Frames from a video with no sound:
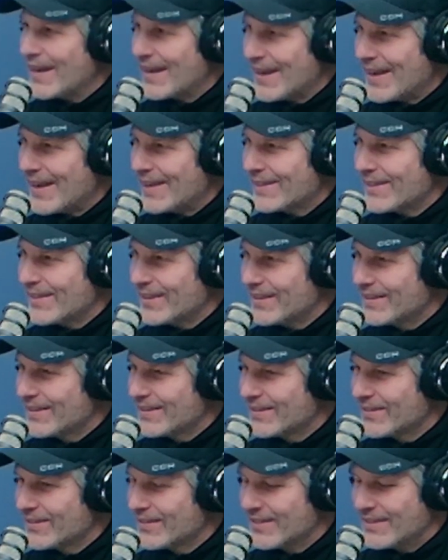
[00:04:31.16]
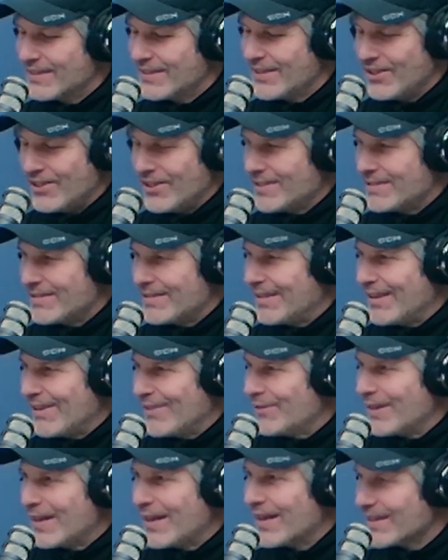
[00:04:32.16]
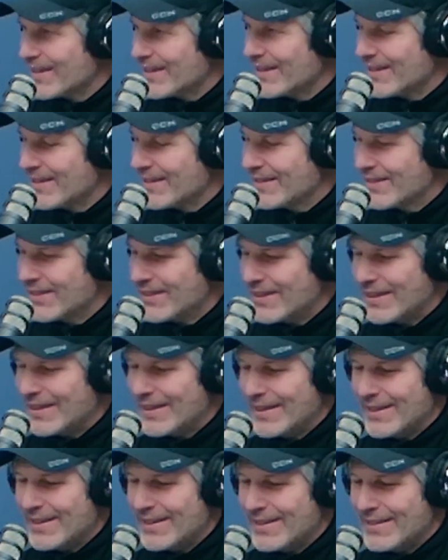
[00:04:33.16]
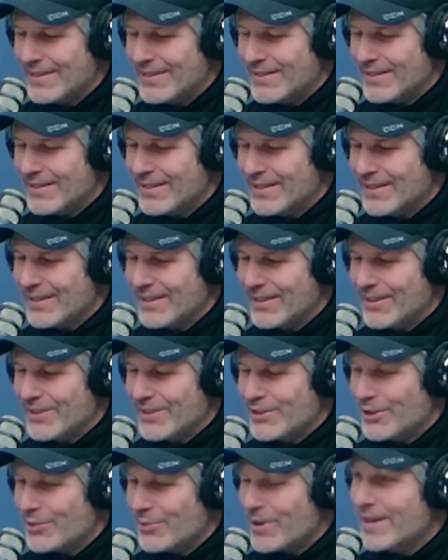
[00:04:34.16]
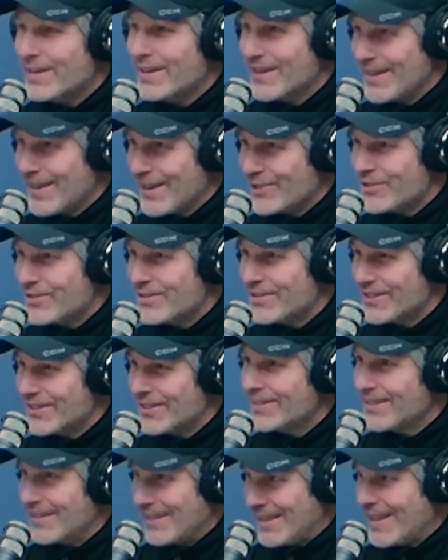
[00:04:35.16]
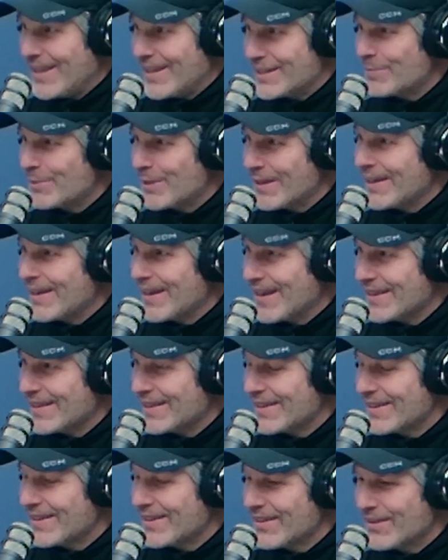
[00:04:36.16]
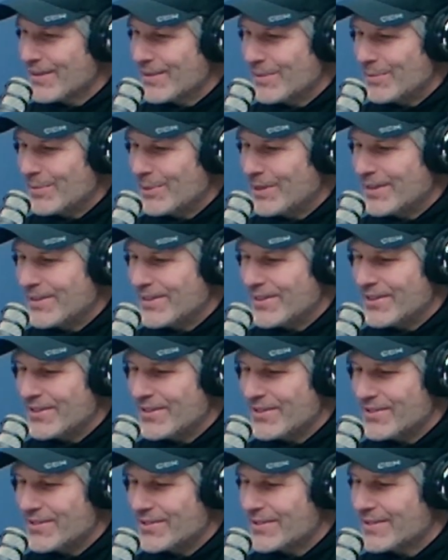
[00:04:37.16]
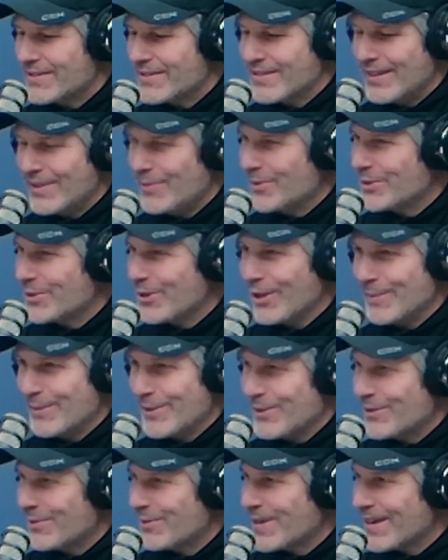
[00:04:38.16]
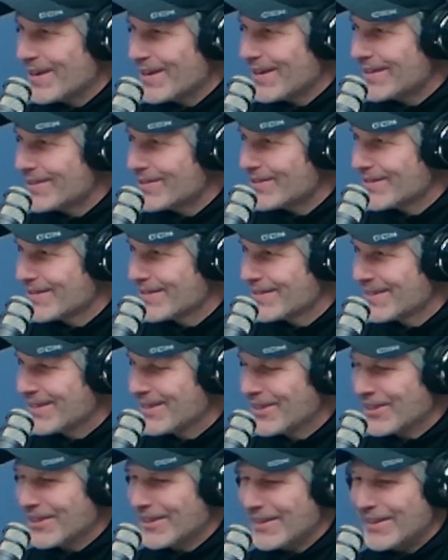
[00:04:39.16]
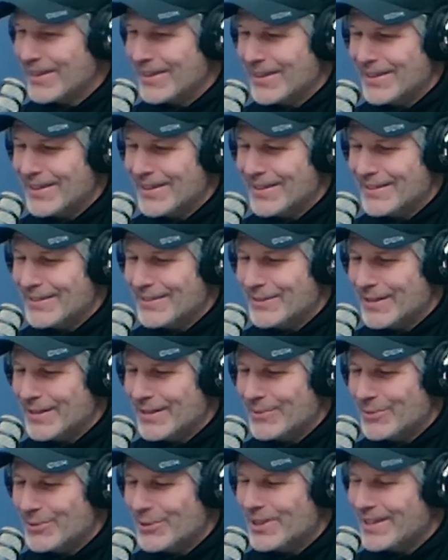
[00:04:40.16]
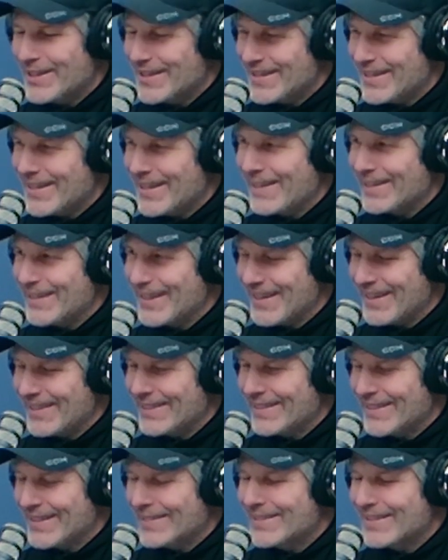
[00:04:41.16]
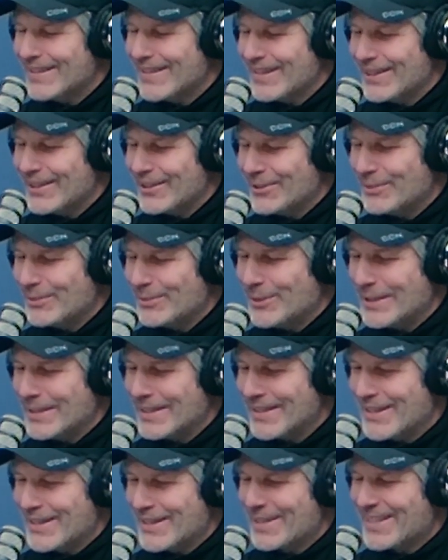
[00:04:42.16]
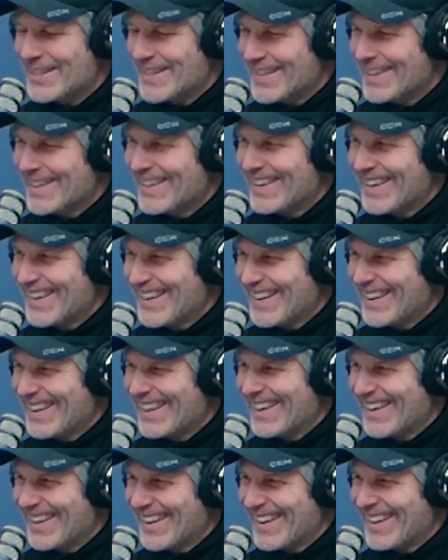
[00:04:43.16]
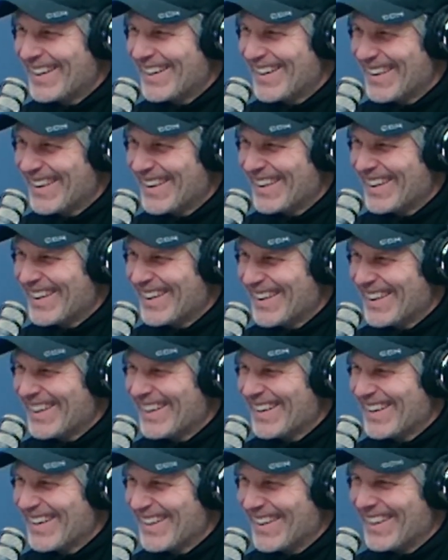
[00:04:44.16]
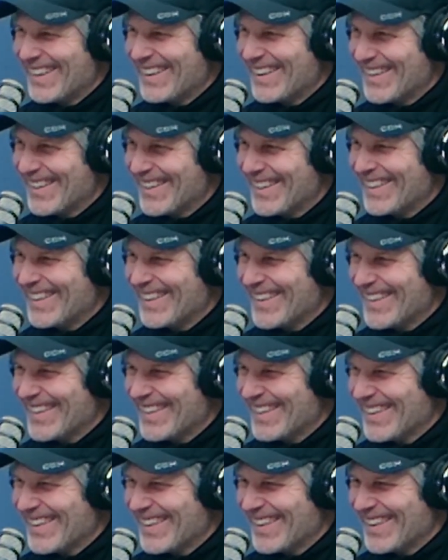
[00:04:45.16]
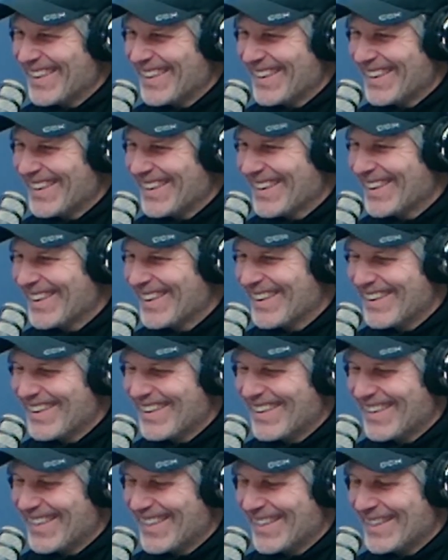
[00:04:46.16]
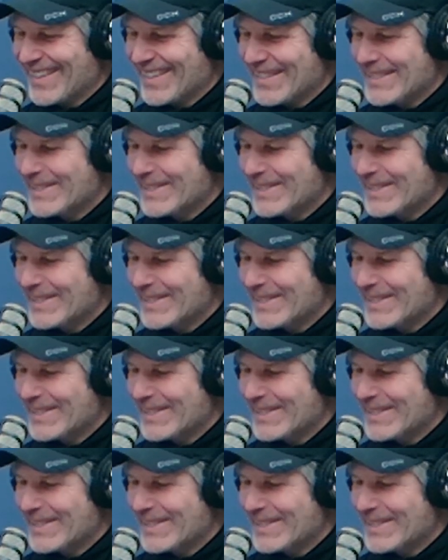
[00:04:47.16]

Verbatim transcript: playing hockey, you just love hockey, and it's a great connection to Let's Play Hockey because it was all about the rankings and uh, we'll get into that date uh, today a little bit. Yeah, you got a lot of stuff to. You're like busting at the seams on. I got the